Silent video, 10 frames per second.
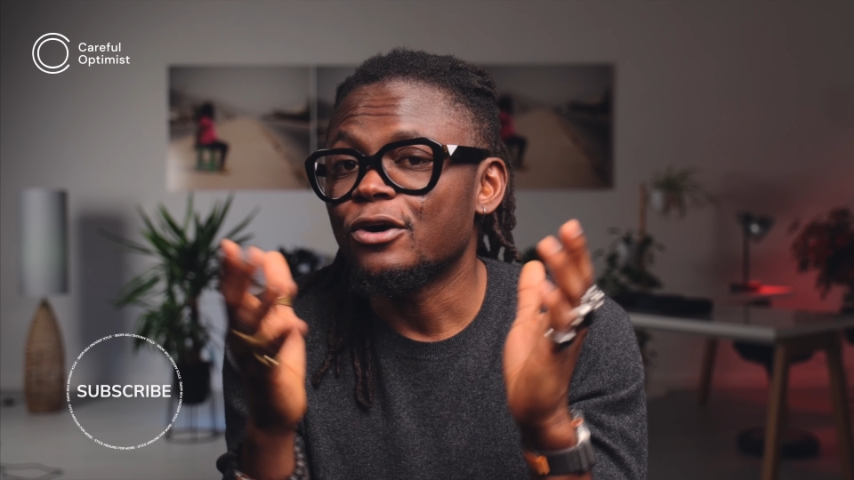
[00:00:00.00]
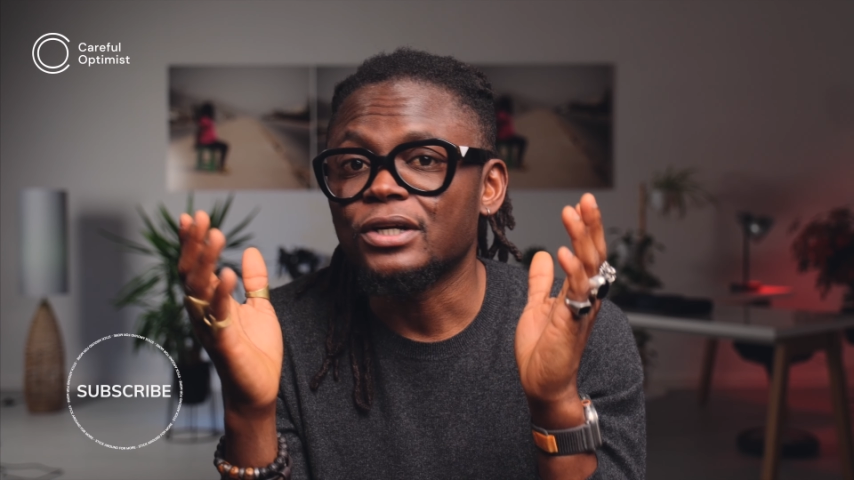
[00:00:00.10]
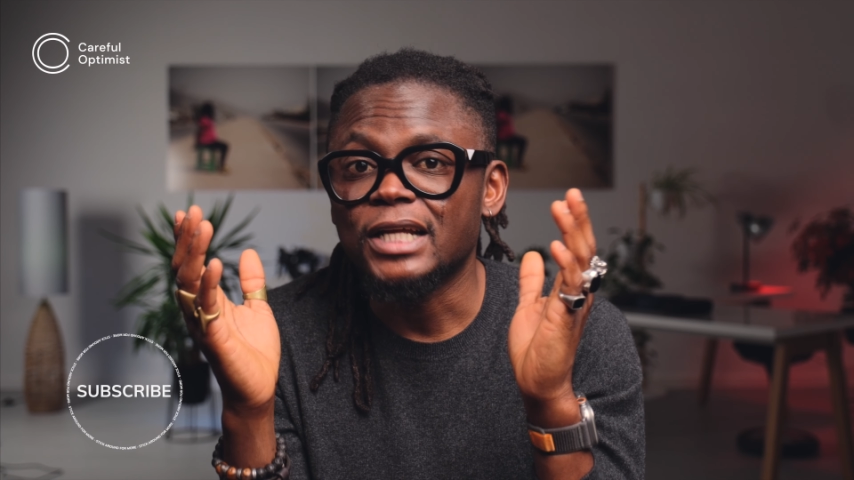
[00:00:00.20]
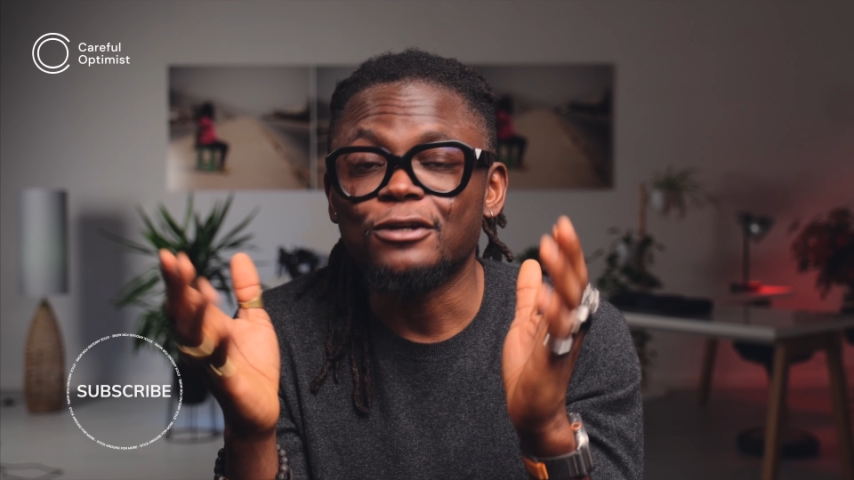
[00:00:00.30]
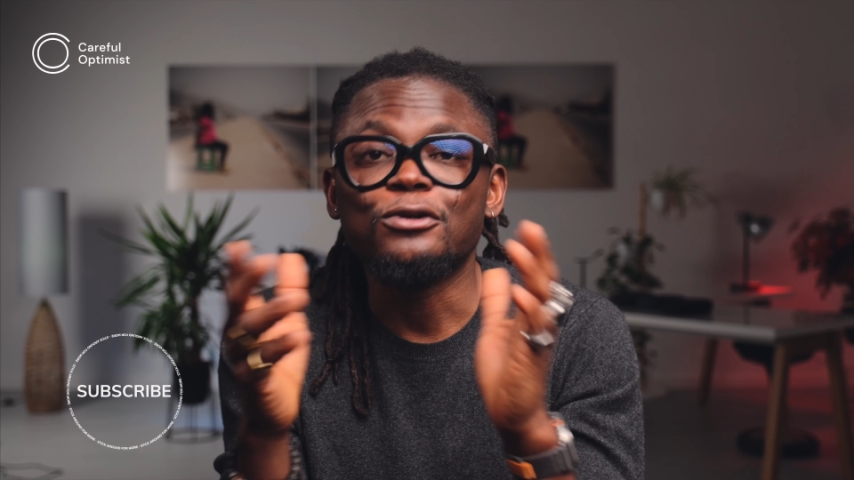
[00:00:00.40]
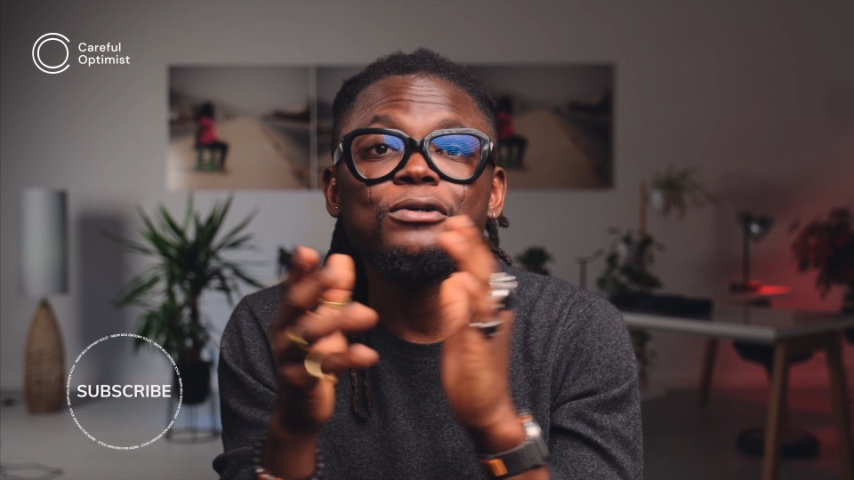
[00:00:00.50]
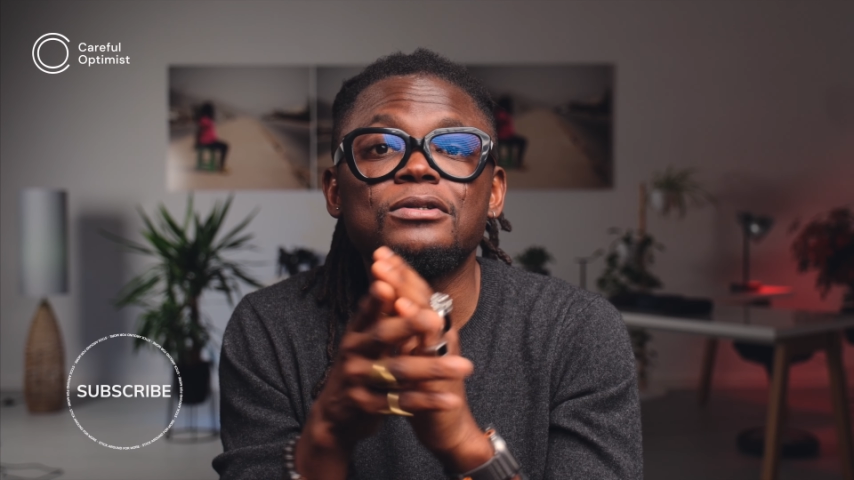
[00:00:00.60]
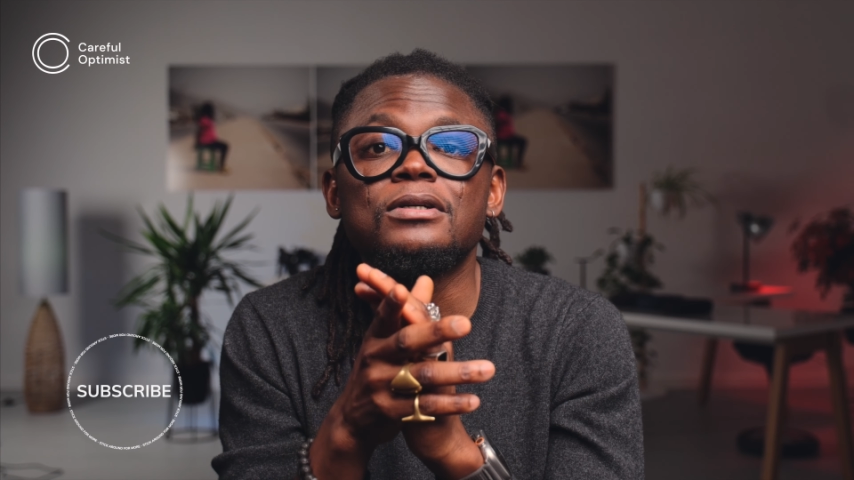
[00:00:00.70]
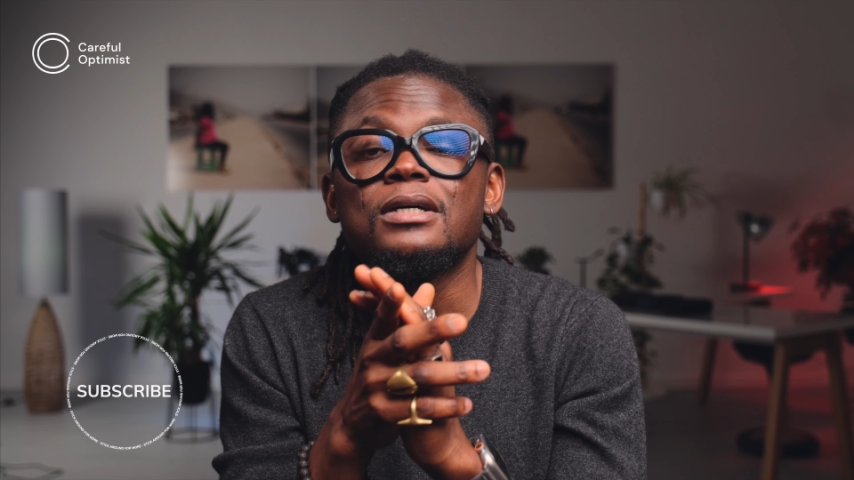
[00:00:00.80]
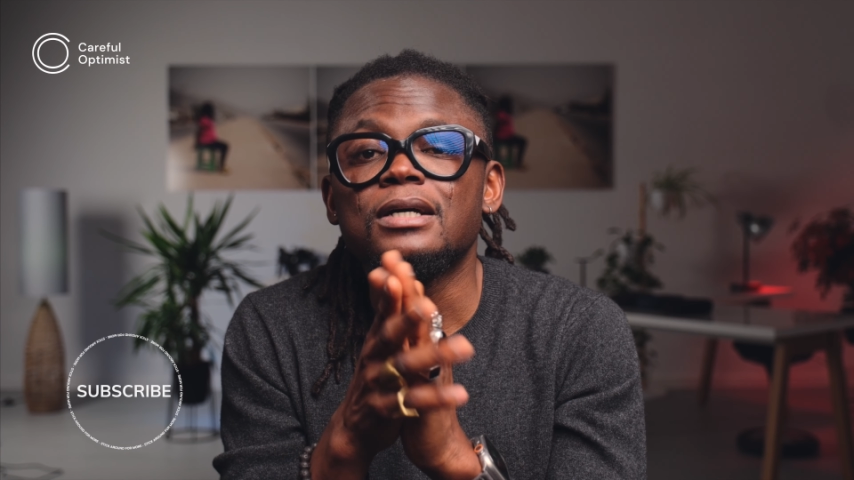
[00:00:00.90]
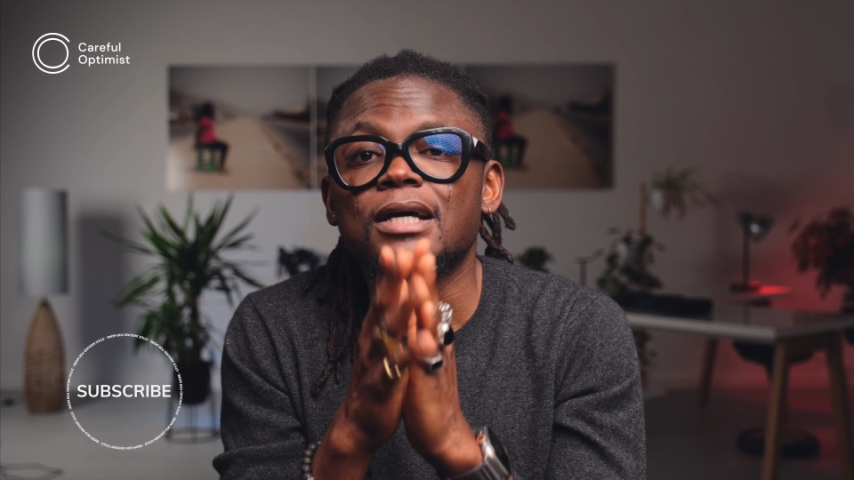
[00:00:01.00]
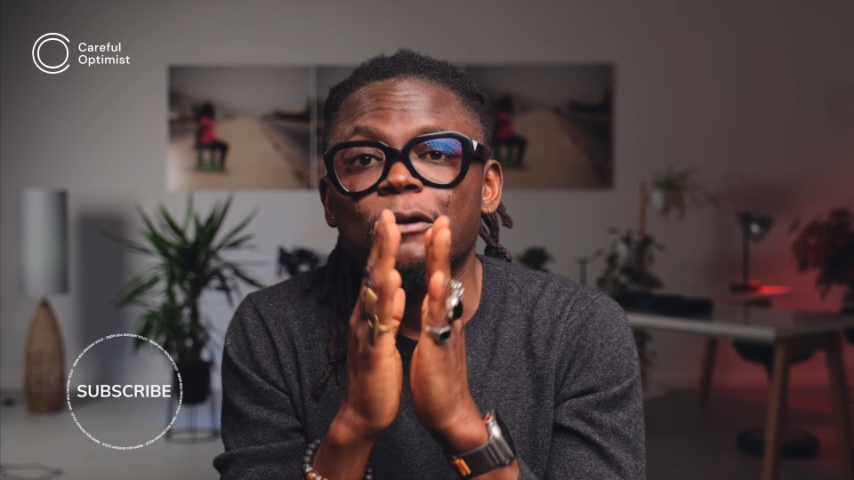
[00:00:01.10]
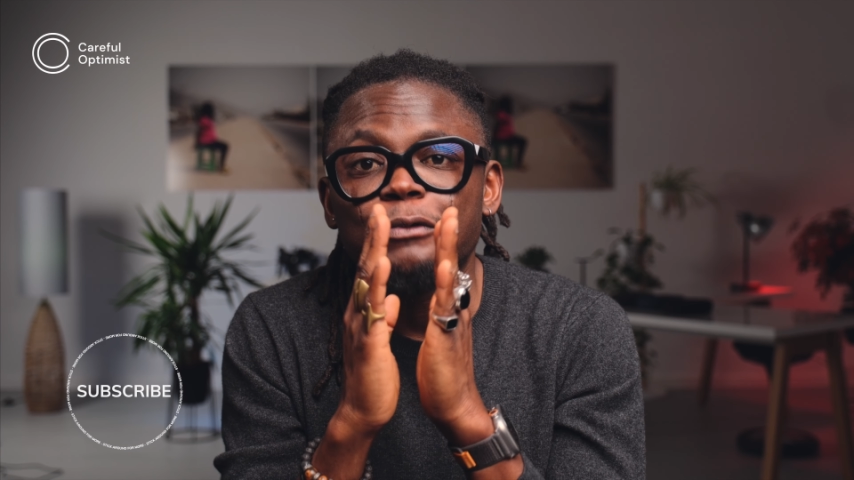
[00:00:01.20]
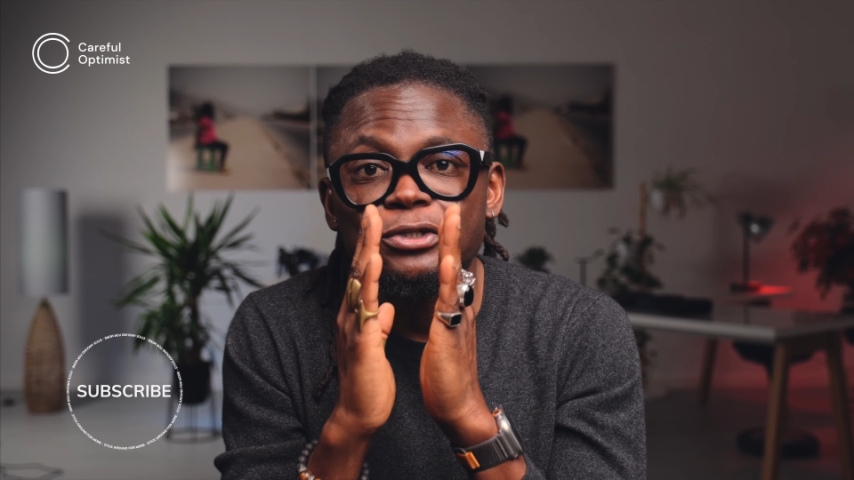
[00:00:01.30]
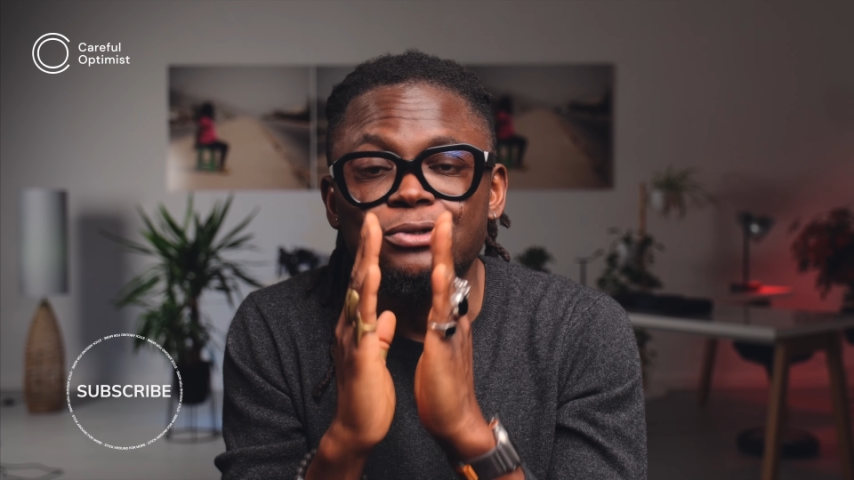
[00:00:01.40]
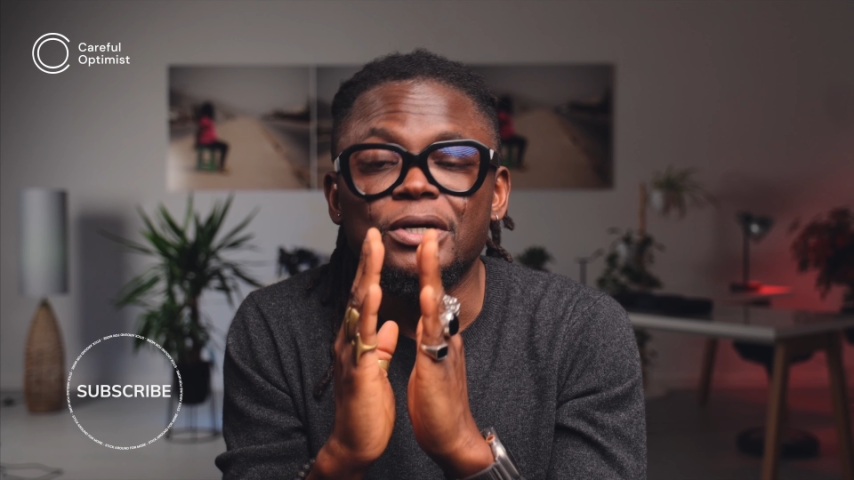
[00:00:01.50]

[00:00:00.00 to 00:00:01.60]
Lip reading: On that note, I wish you